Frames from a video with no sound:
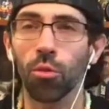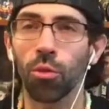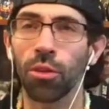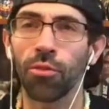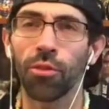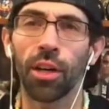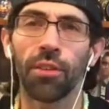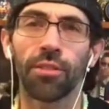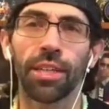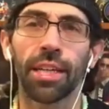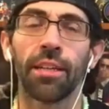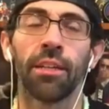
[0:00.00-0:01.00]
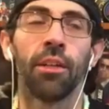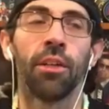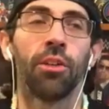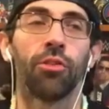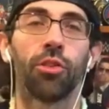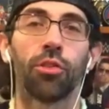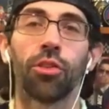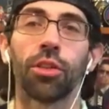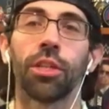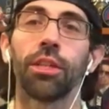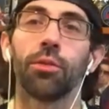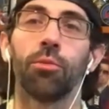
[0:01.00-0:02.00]
were involved. Again, they're
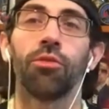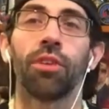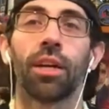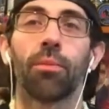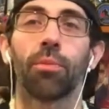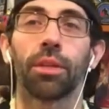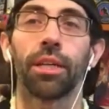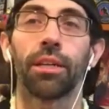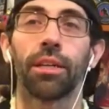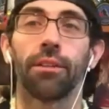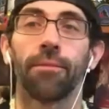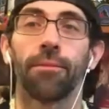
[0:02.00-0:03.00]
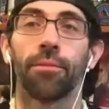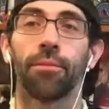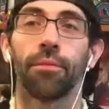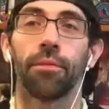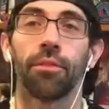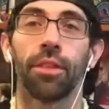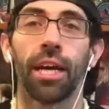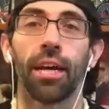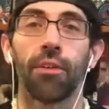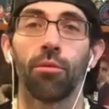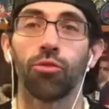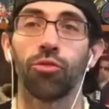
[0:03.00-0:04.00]
looking to move out a player
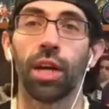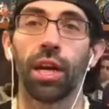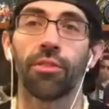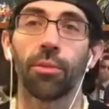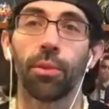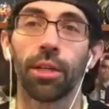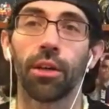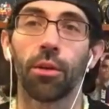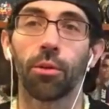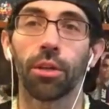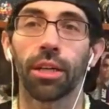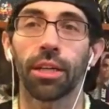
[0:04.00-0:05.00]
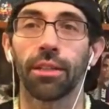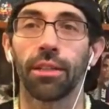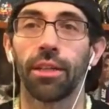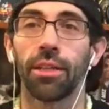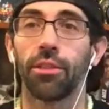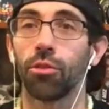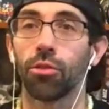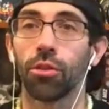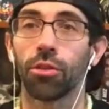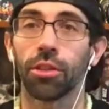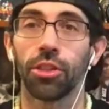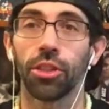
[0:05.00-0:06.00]
that was drafted by Jarmo Kekalainen, no
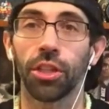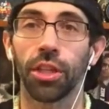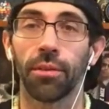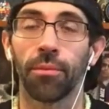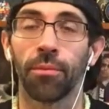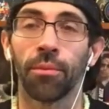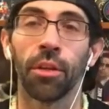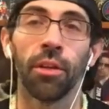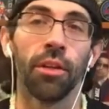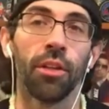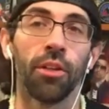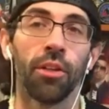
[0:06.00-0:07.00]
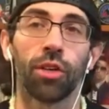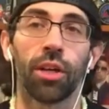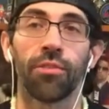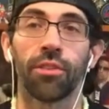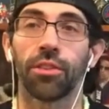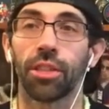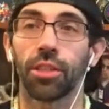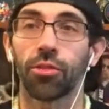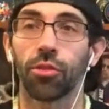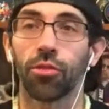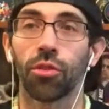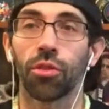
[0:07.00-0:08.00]
longer the GM. Drafted
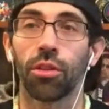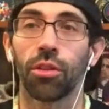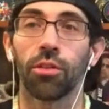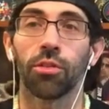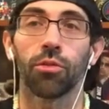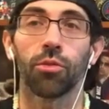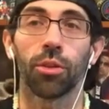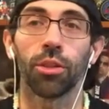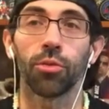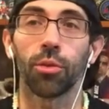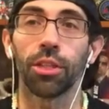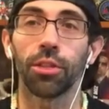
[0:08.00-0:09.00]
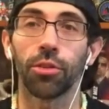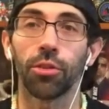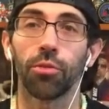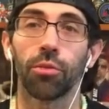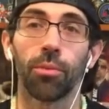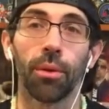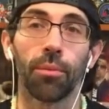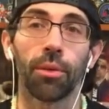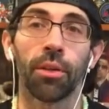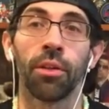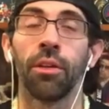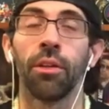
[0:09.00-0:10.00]
6th overall, 2022.
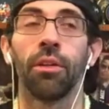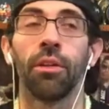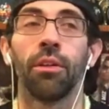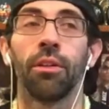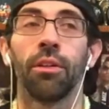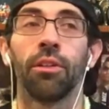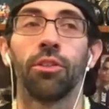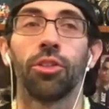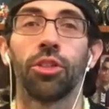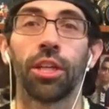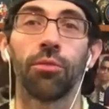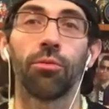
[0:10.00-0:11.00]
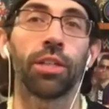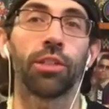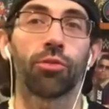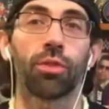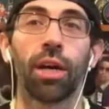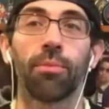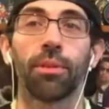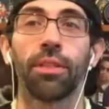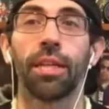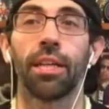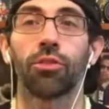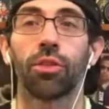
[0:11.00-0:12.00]
Remember, Shane Wright dropped
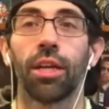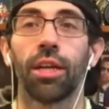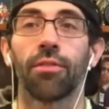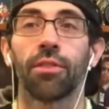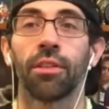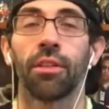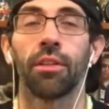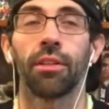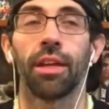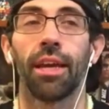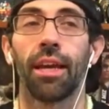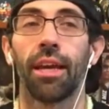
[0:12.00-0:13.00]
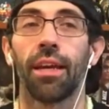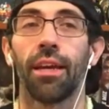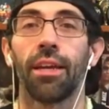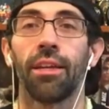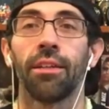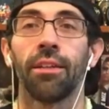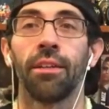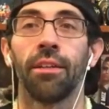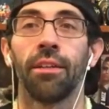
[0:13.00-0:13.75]
in that draft, and